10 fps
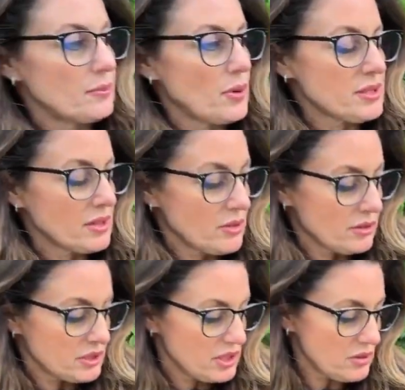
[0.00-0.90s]
boys and
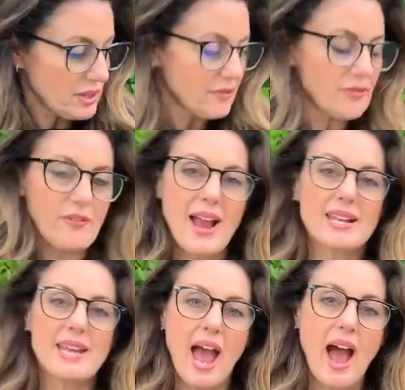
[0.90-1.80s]
girls, you can
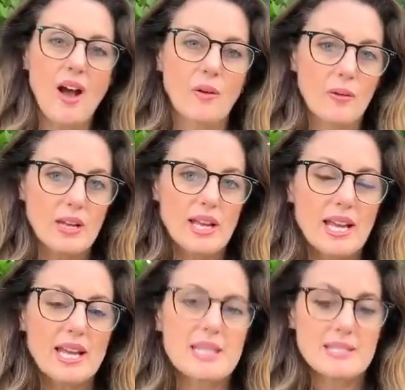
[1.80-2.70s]
find out
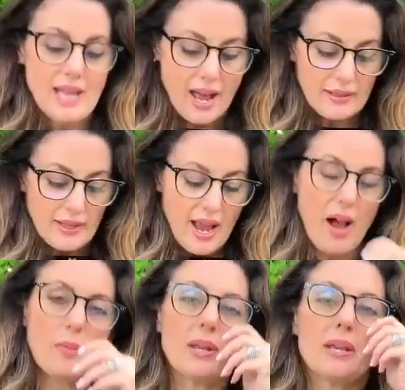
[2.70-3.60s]
exactly
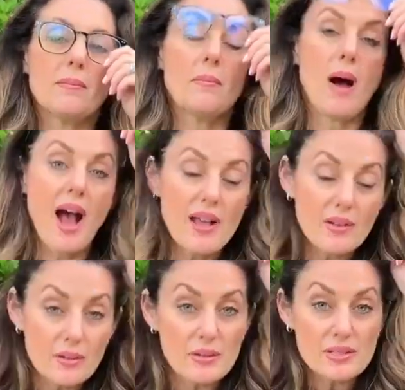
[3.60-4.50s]
how many
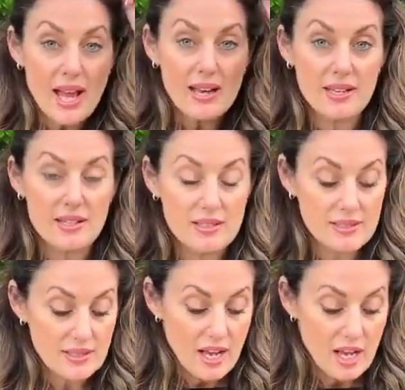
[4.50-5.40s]
miles that
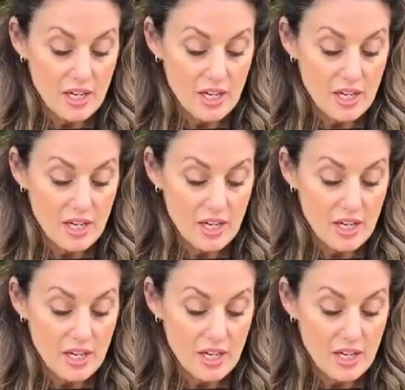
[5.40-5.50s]
is.